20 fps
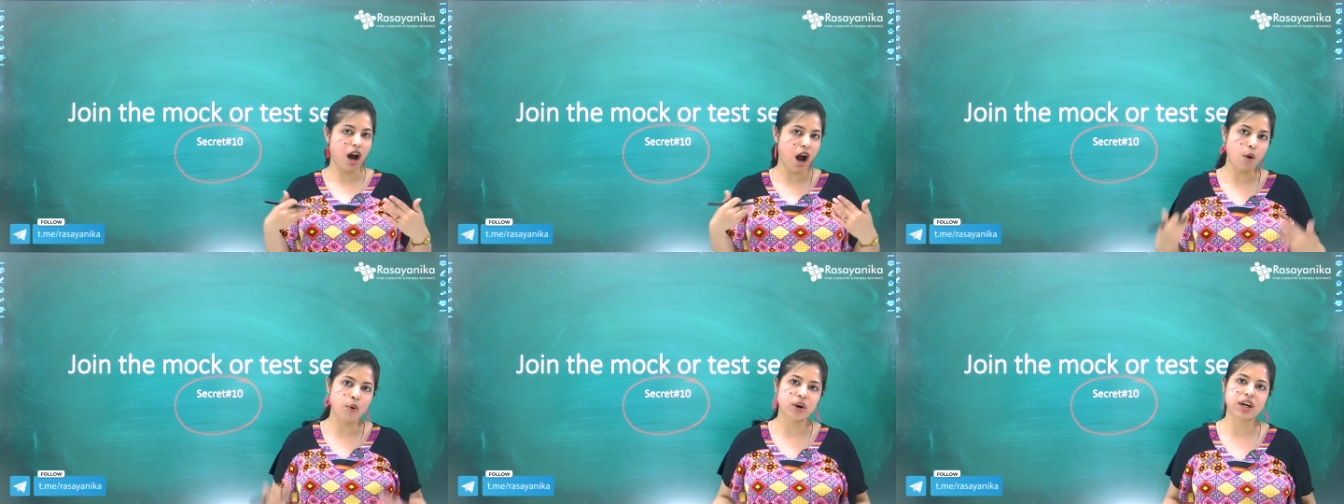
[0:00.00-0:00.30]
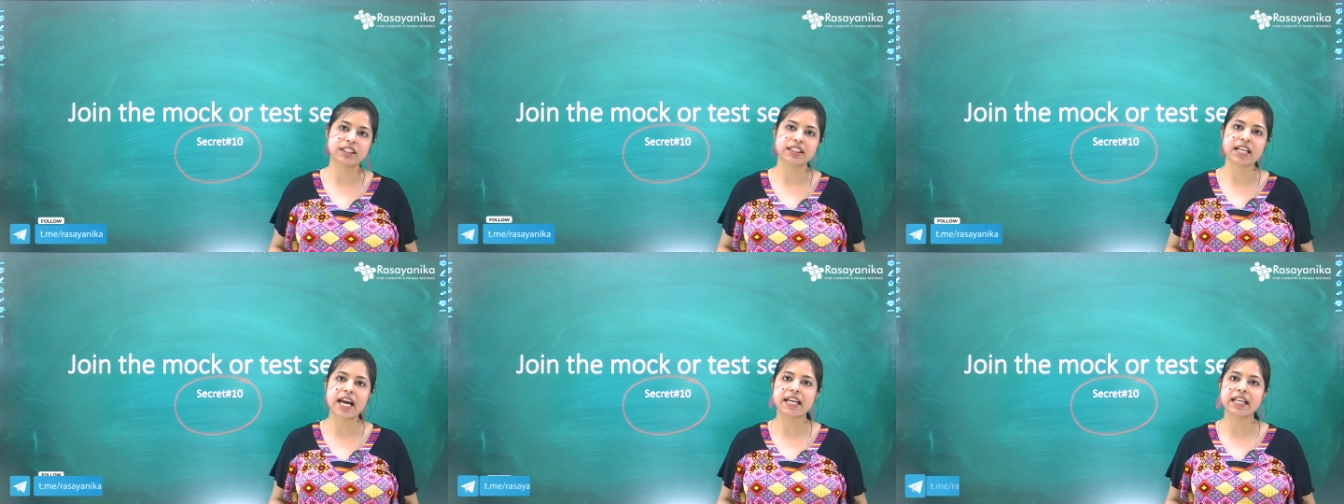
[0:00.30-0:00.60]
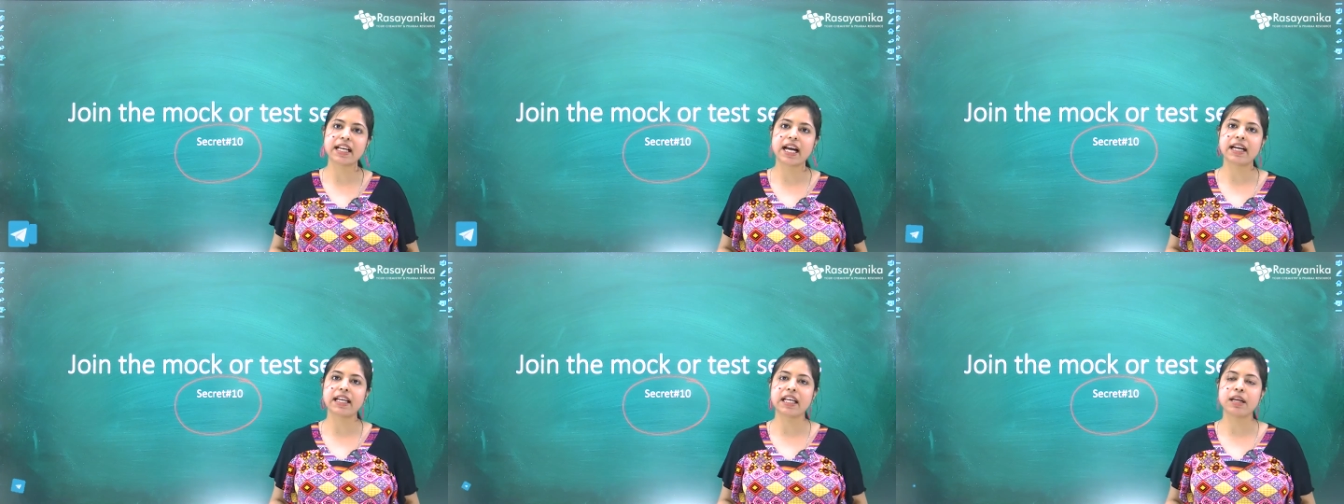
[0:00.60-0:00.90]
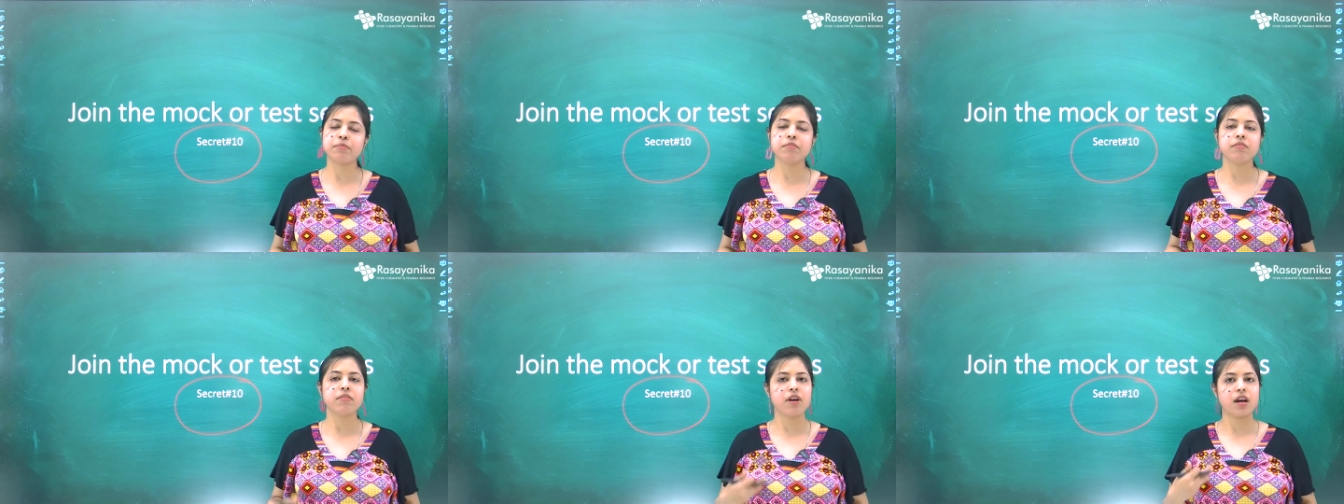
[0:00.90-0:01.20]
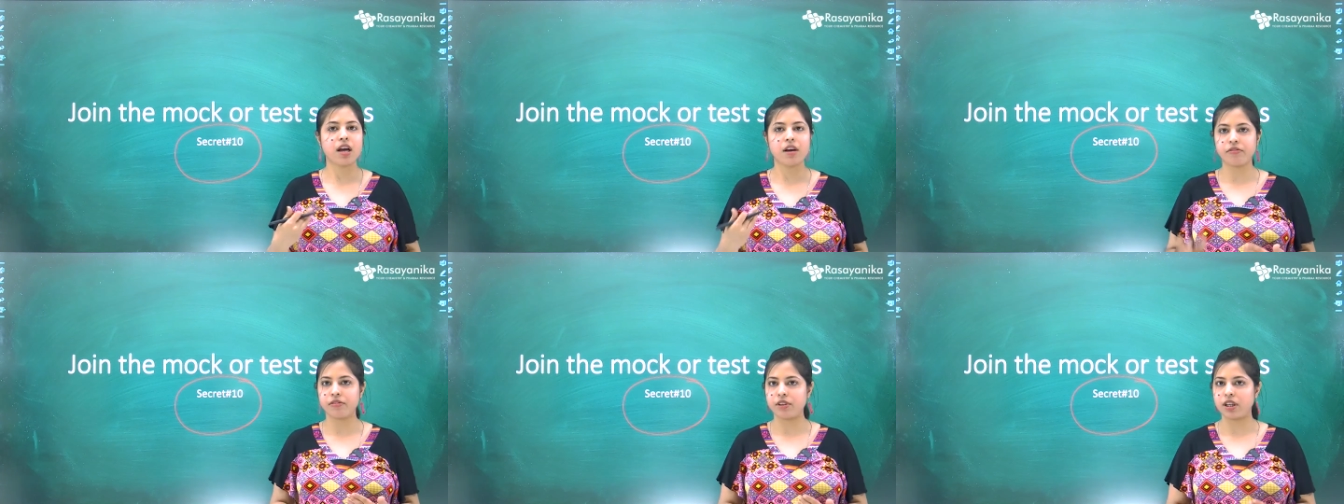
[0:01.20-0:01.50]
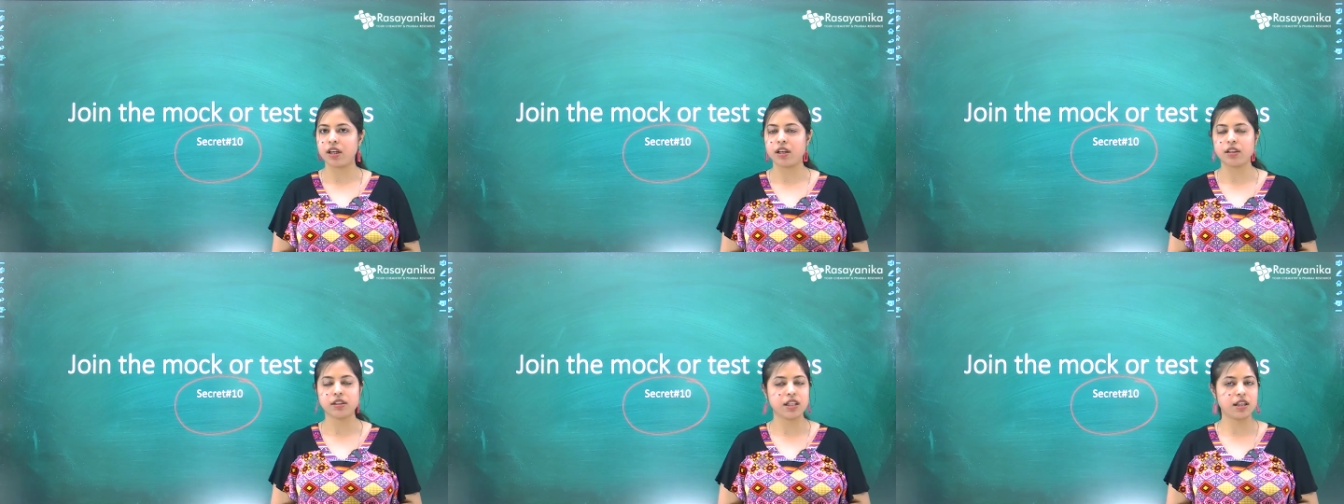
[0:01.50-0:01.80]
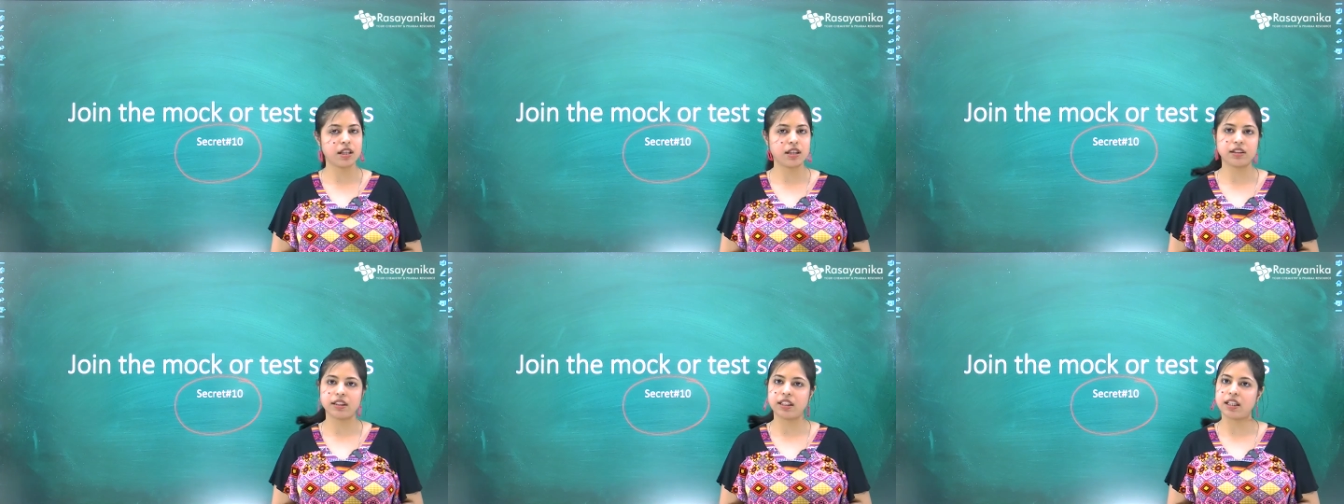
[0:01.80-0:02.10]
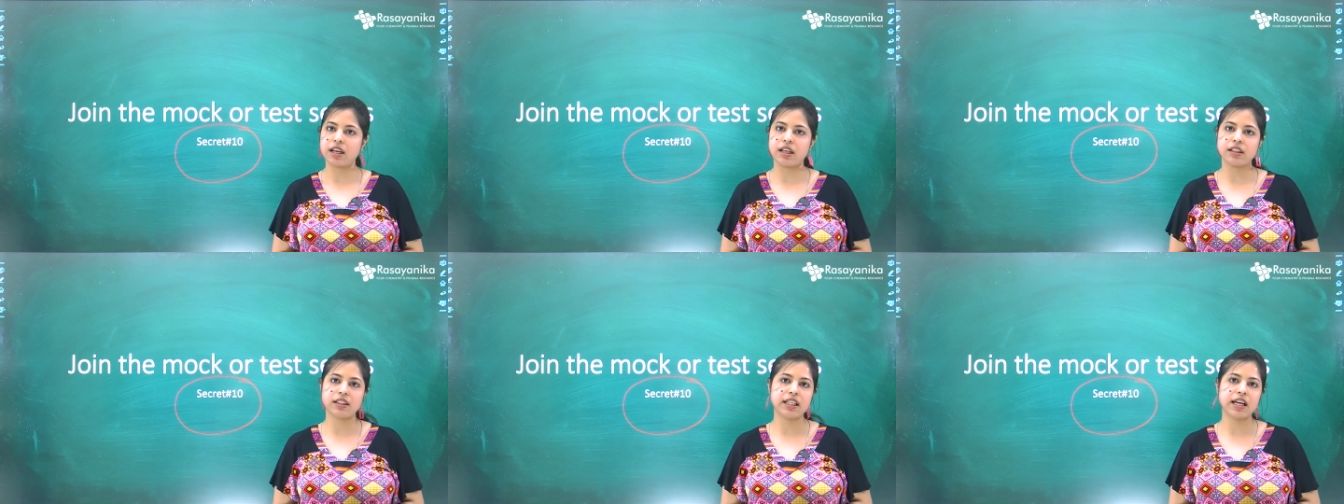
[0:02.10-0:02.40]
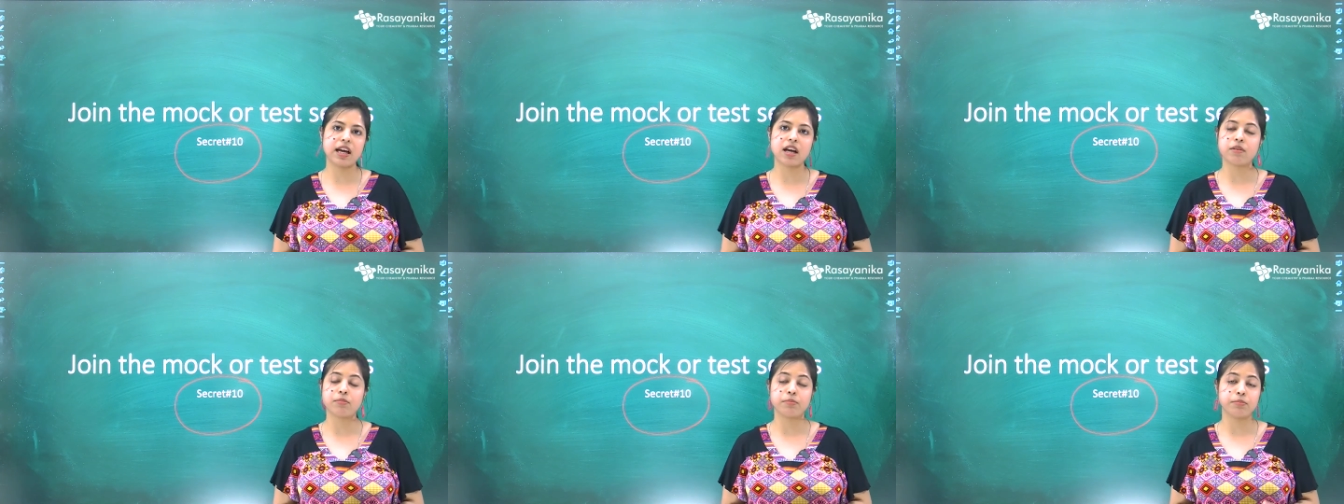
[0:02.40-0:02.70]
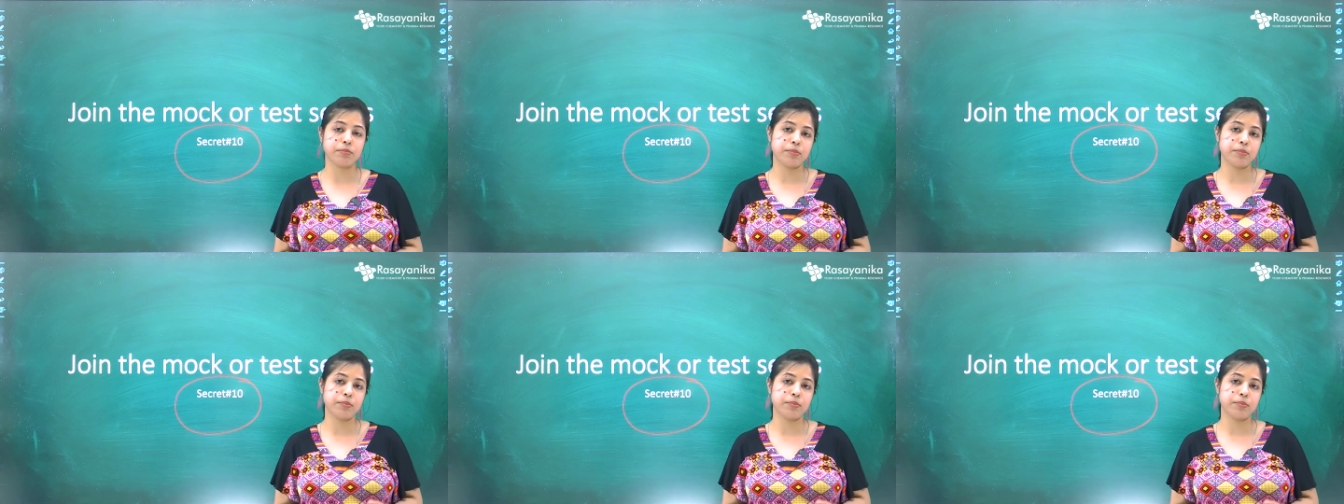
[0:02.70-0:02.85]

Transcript: our Rasayanika team, eh, uh, they, are, they, are,